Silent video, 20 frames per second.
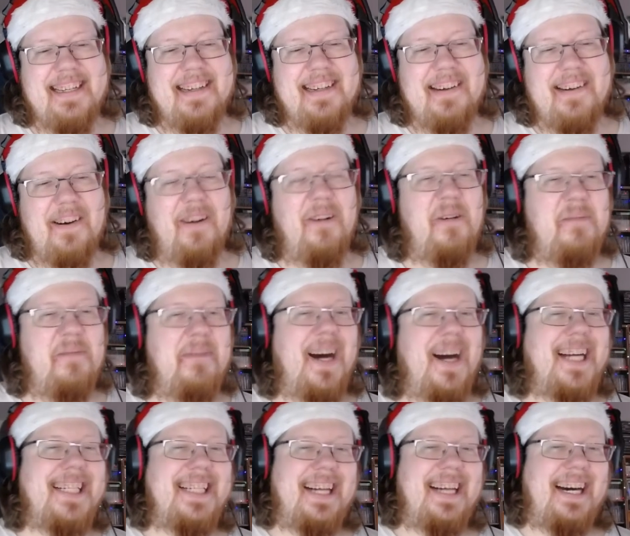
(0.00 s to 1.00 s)
Oh
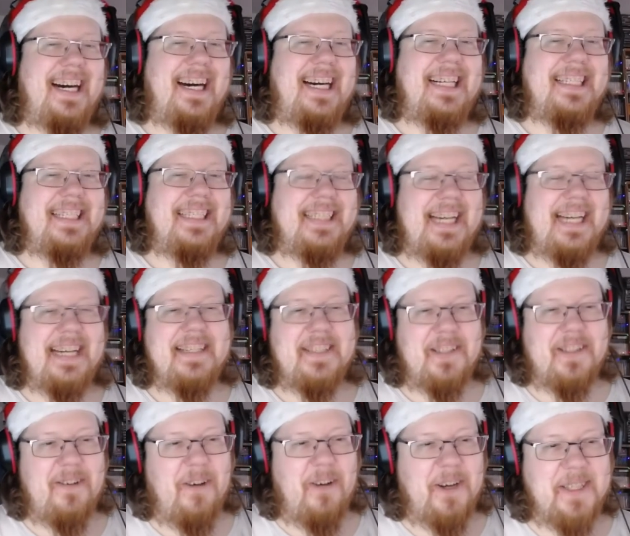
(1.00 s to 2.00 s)
my god, that is
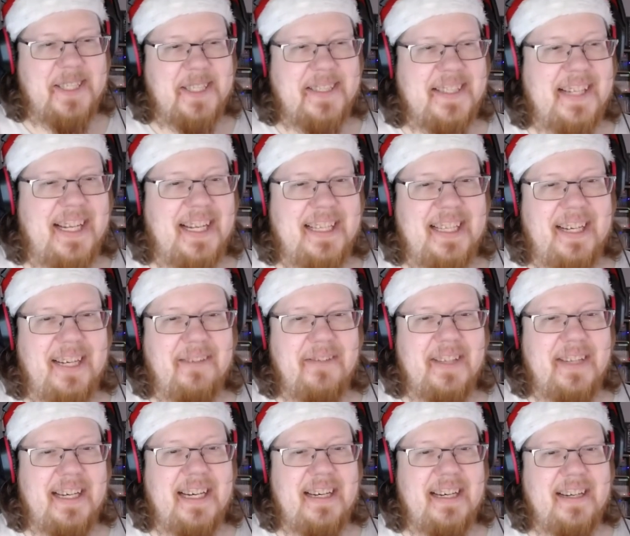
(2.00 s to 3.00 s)
gorgeous. I love
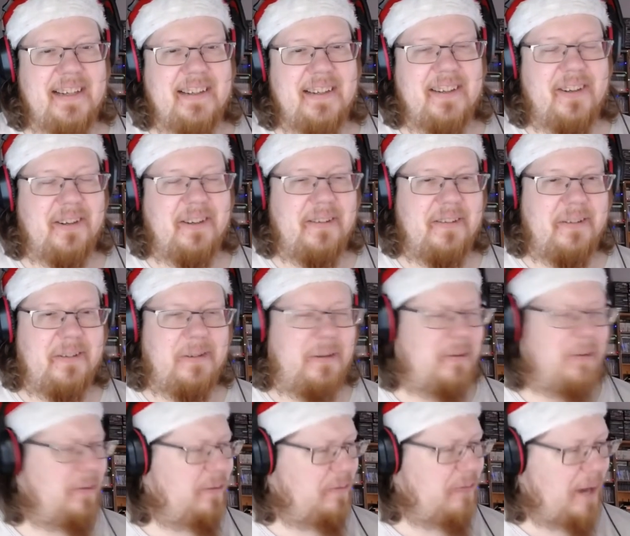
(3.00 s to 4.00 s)
the
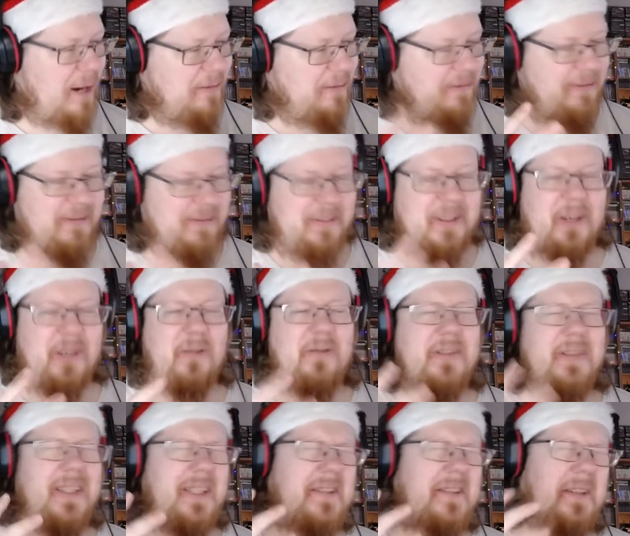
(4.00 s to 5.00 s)
crown. No,
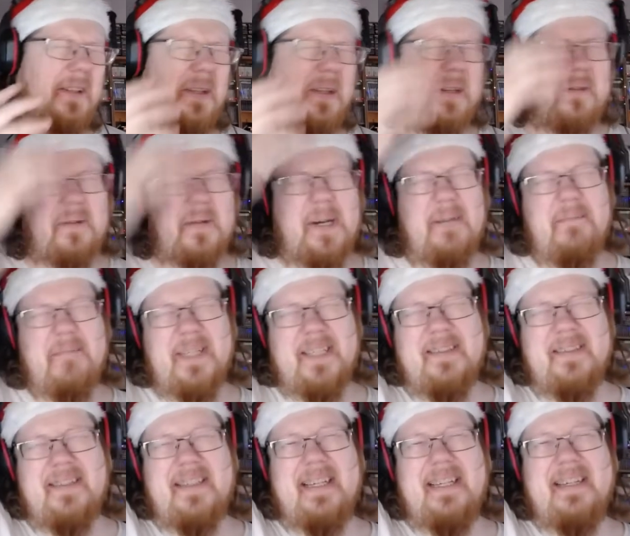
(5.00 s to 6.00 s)
it's not a crown, but a,
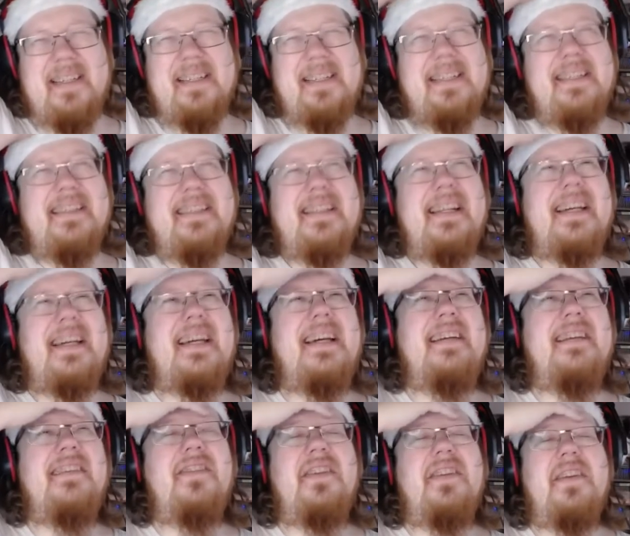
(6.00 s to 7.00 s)
uh, it's like a
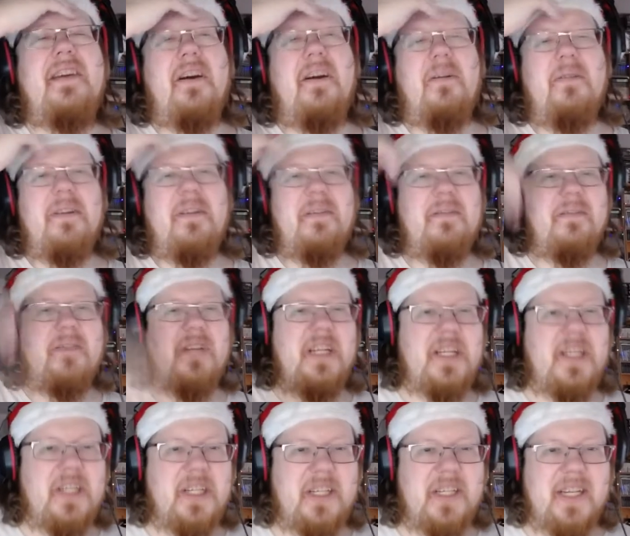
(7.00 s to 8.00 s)
tiara
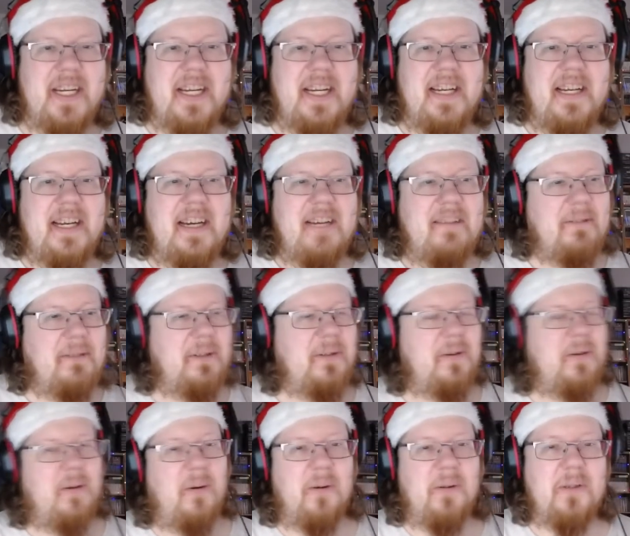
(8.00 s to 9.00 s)
ish. What do you
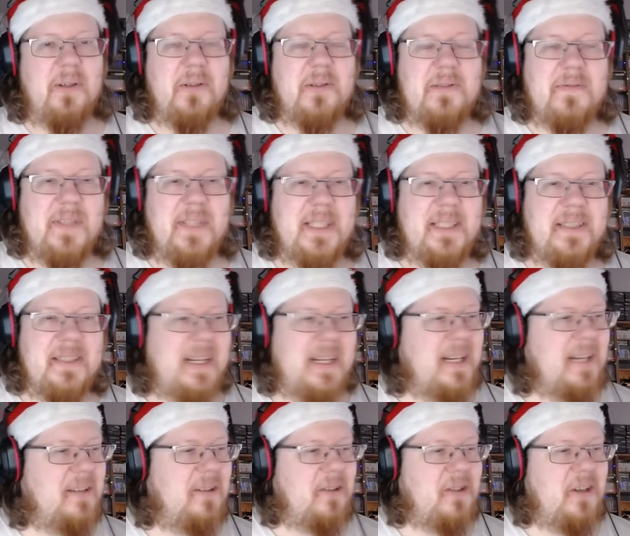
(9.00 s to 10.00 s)
call those things?
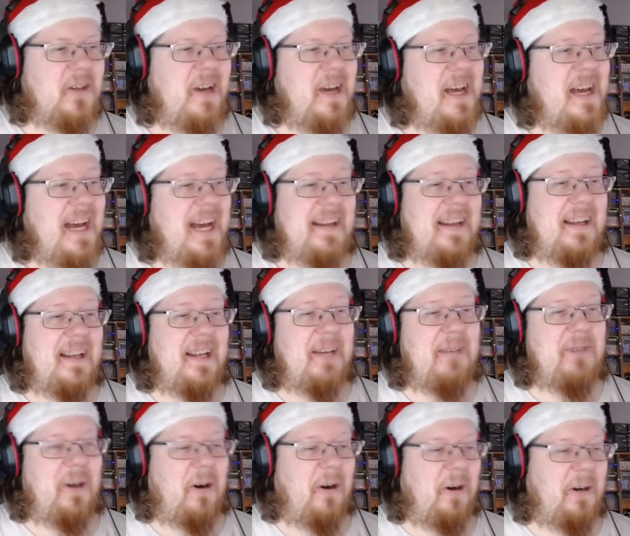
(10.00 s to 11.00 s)
I'm not sure. And I love
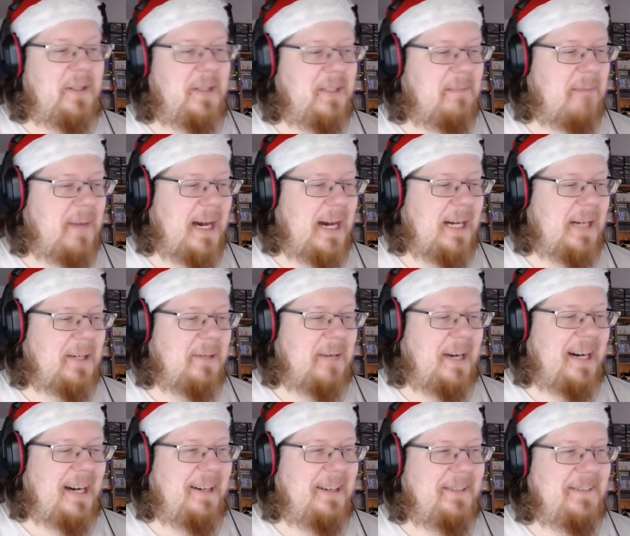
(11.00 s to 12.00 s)
the art in the
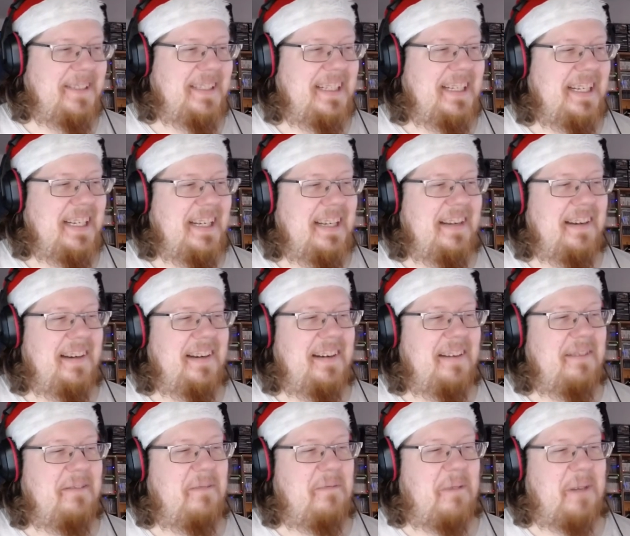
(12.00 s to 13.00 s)
background. Uh,
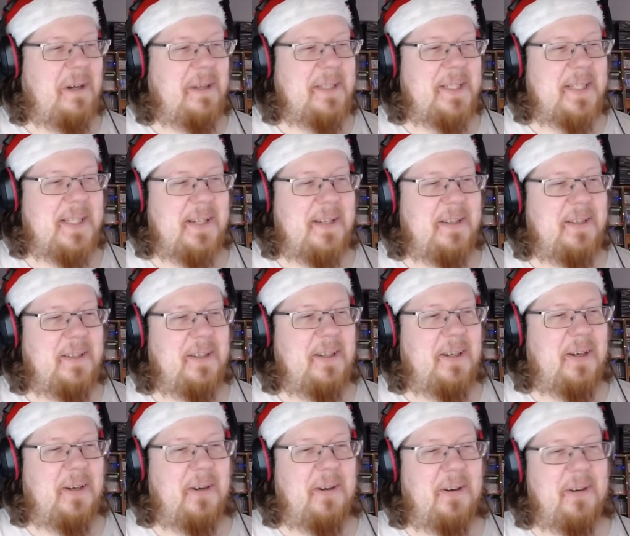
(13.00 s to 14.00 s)
what's uh, the
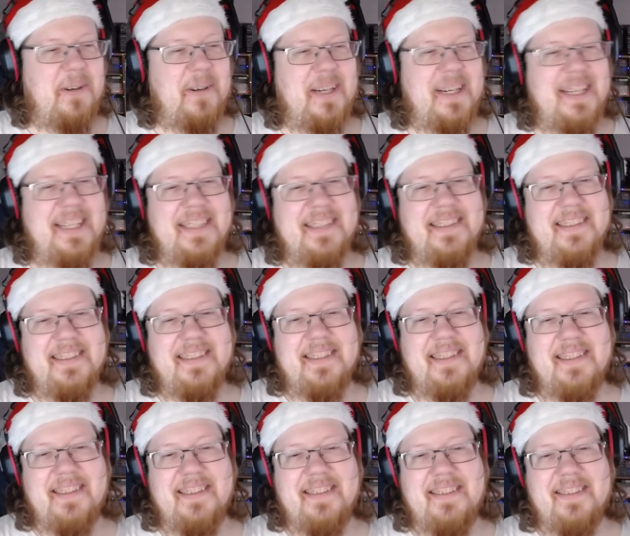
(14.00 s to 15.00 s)
Gura,
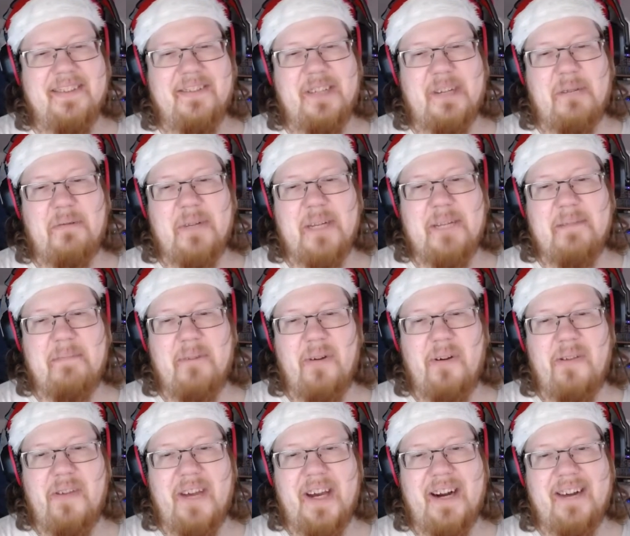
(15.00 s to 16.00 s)
the, the Reaper
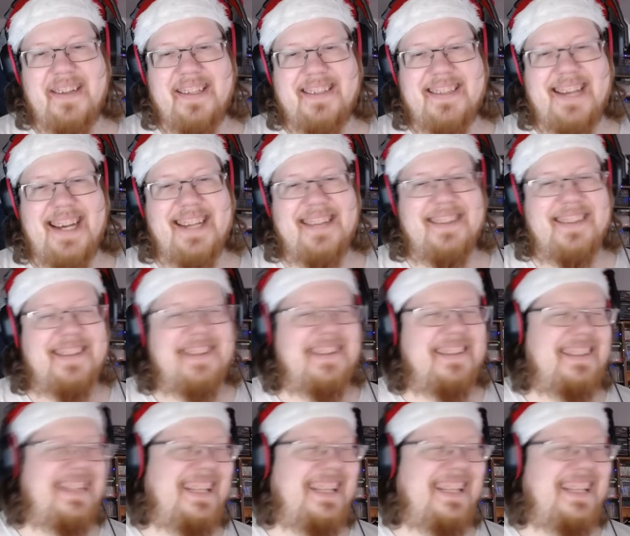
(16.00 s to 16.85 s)
there, the tentacle.